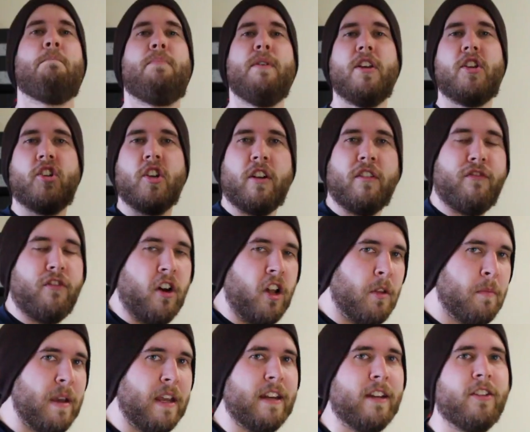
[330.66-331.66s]
Be sure to follow
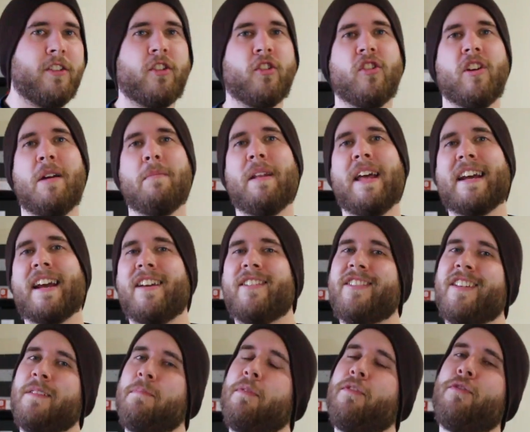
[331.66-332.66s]
me on Instagram. Like I
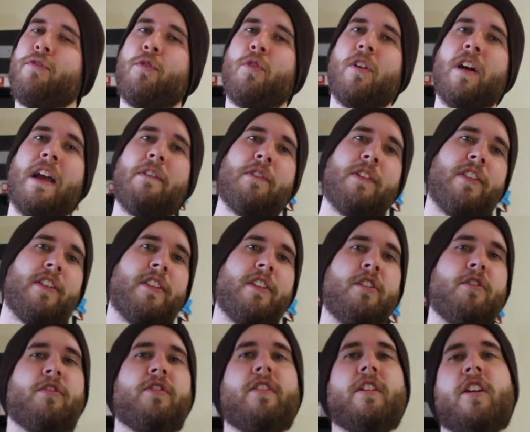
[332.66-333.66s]
said before, everything that
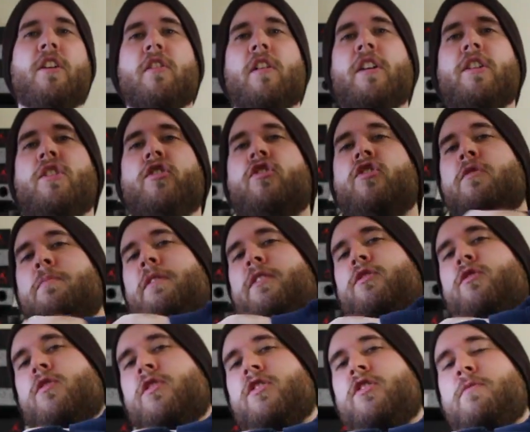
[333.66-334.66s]
you see here on YouTube is
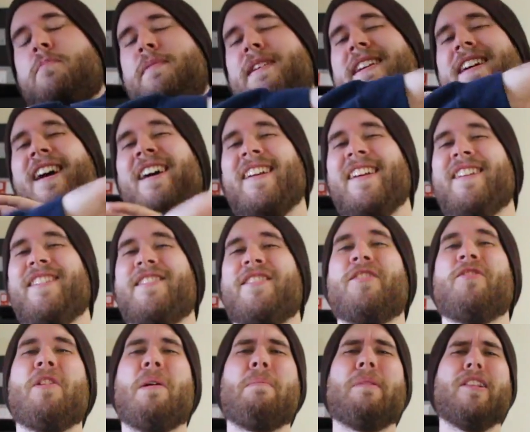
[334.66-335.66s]
going to be on
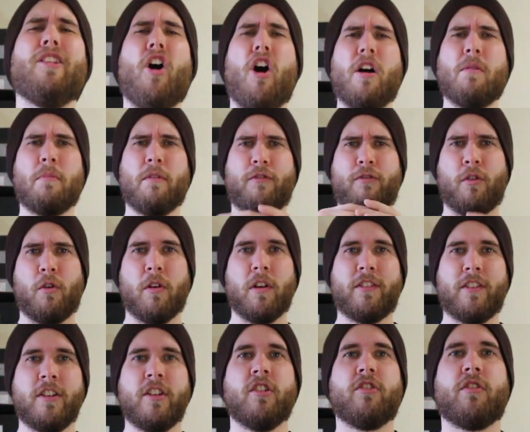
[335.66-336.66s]
Instagram long before
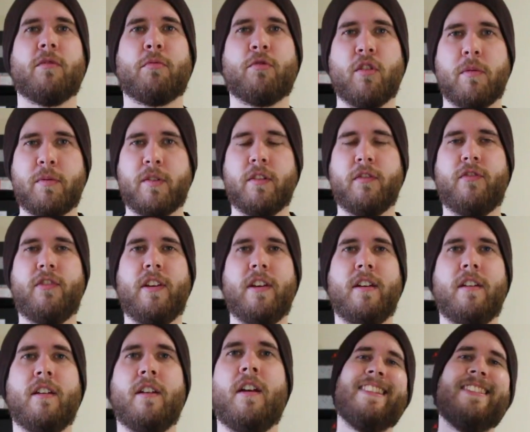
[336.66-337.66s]
it's in your subscription
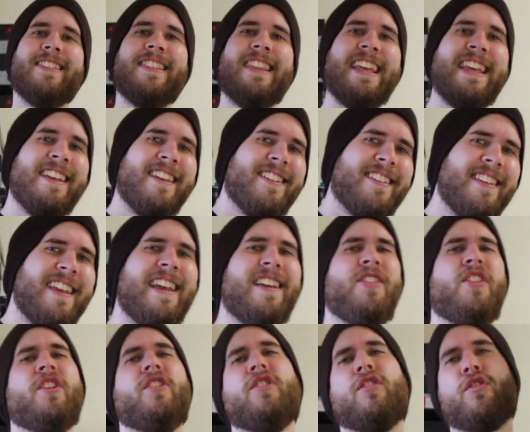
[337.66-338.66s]
feed. Links
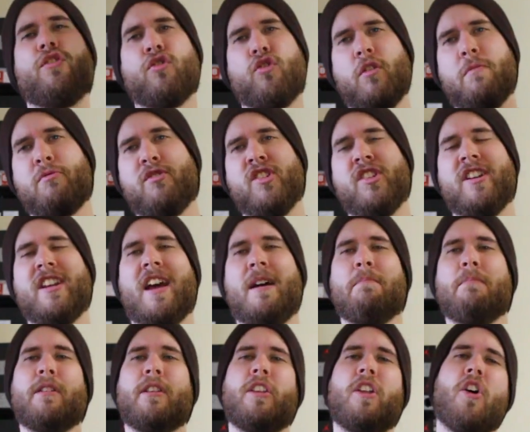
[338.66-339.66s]
in the description
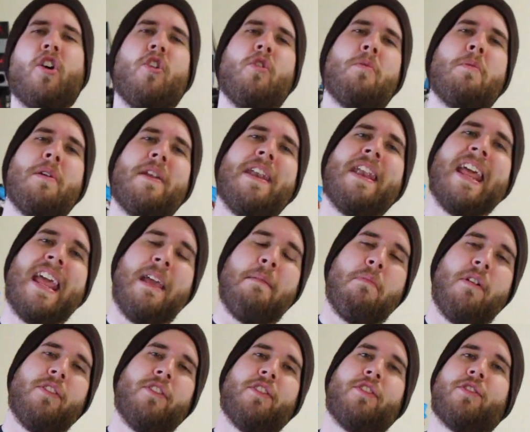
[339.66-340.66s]
down below, name
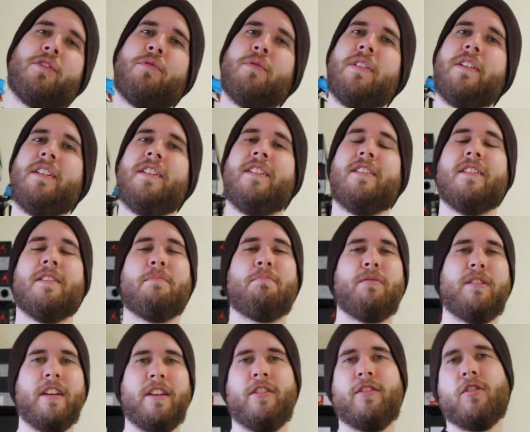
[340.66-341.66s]
on the screen here.
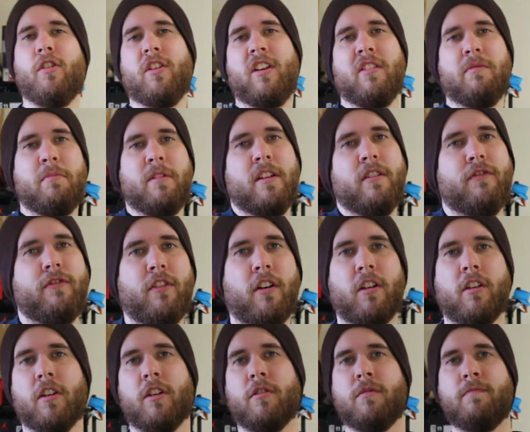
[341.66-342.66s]
Please go give me a
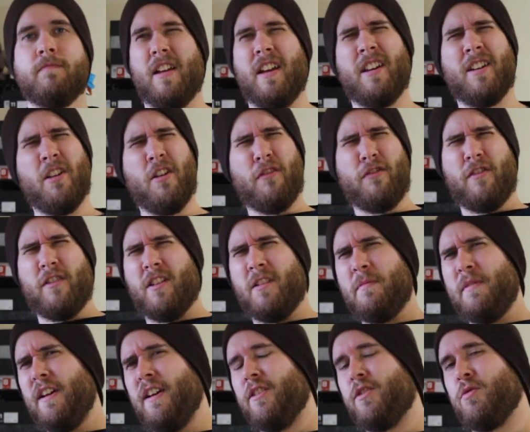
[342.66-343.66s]
follow. And go follow
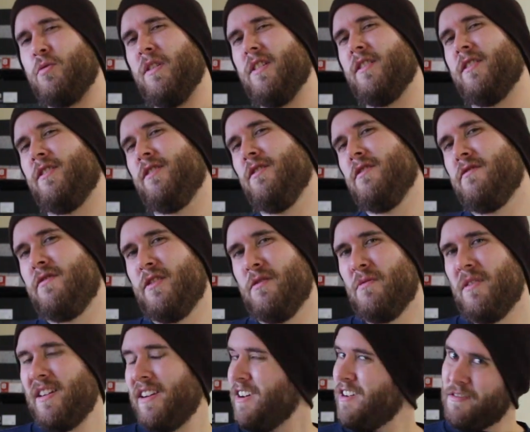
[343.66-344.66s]
me on Twitter too if you
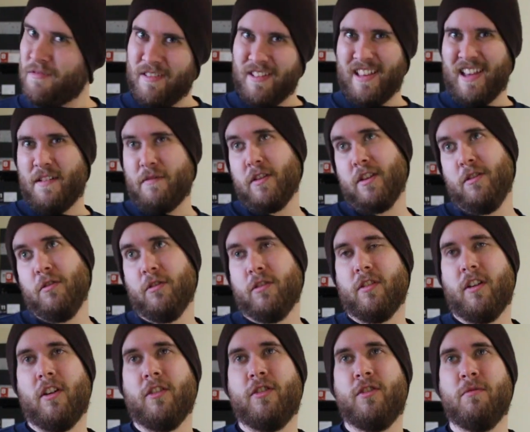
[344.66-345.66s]
want. I don't really ever use
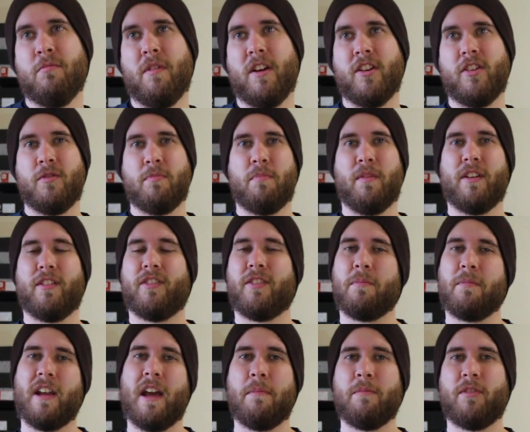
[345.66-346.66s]
it all too much, but
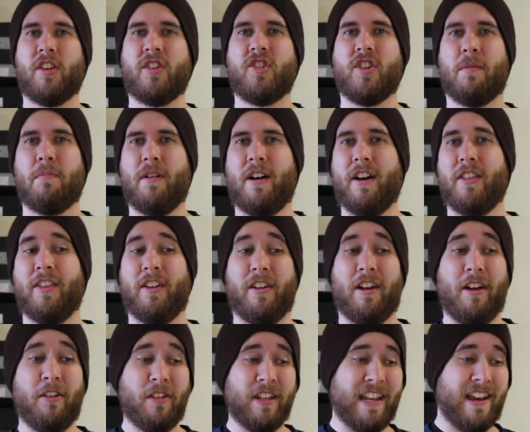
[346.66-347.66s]
sometimes I jump on
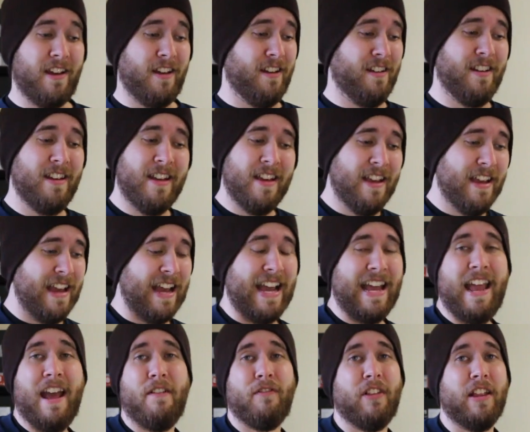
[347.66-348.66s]
there. I
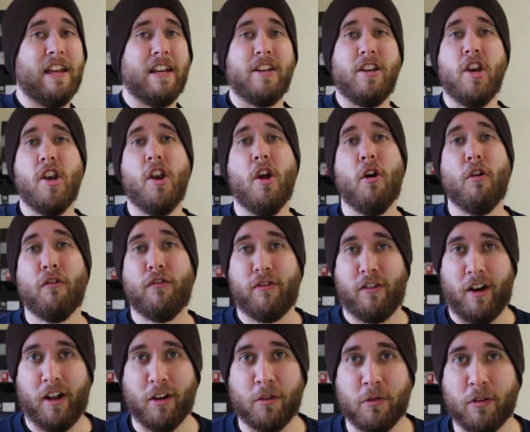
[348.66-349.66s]
have like no
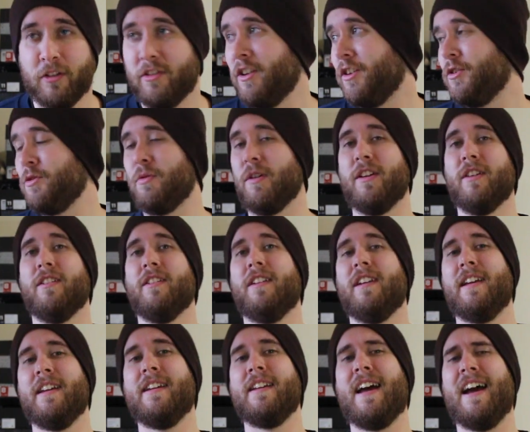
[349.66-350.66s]
followers on Twitter,
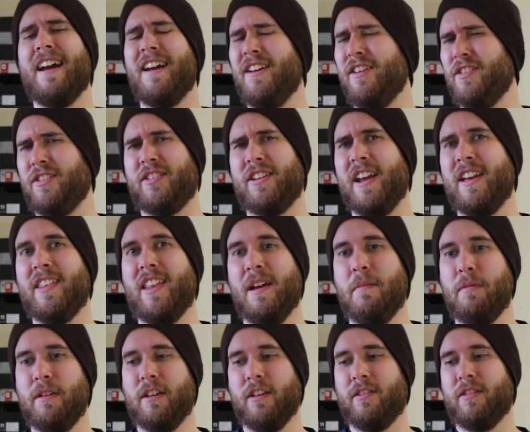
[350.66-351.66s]
and I understand
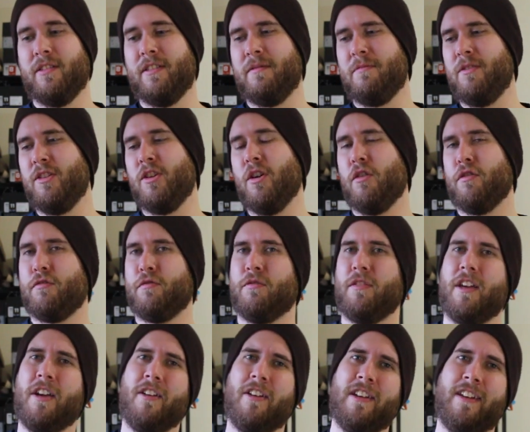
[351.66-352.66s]
that because you go through
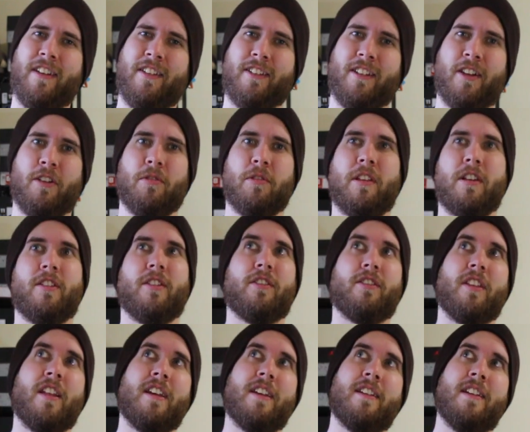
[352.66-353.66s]
there and it's literally
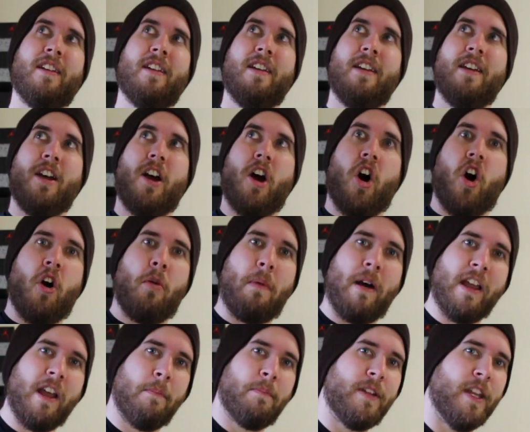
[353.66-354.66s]
just like all
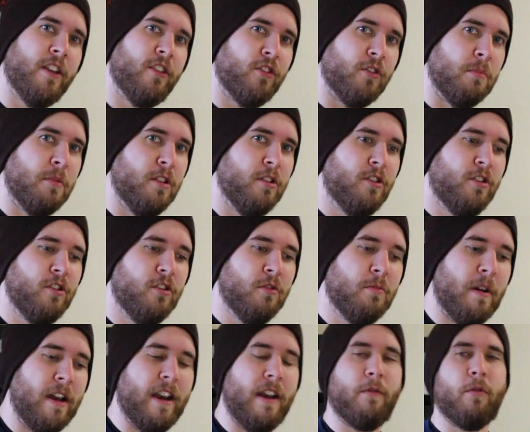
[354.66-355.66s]
my updates from
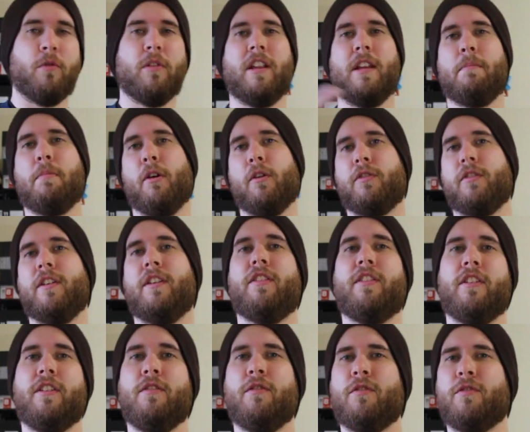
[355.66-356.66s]
YouTube. I never really post
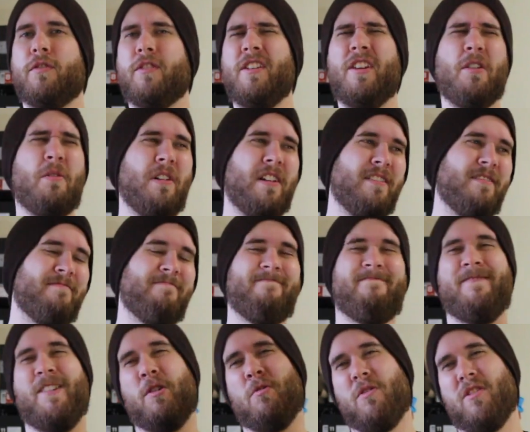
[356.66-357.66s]
anything useful. You know what?
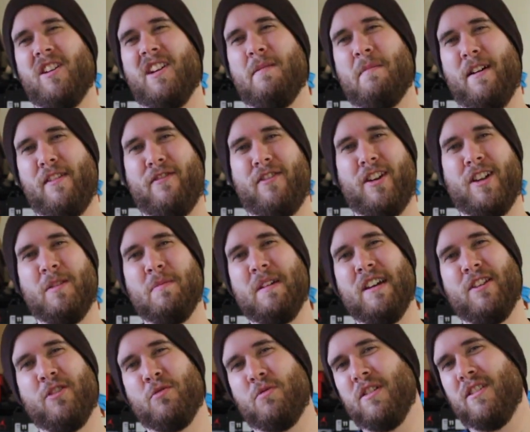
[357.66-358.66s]
Don't worry about following me
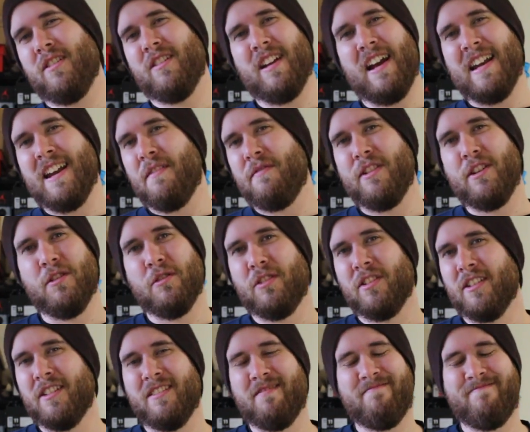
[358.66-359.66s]
on Twitter. I never use
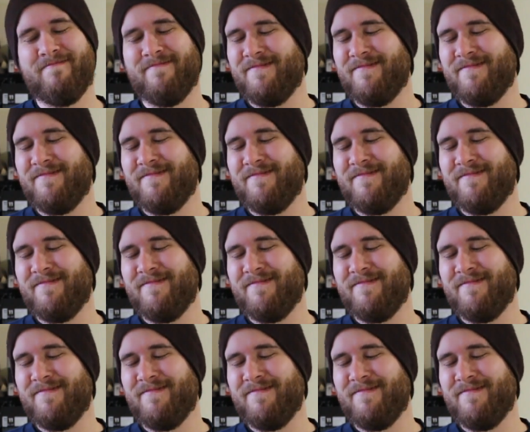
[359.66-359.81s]
it.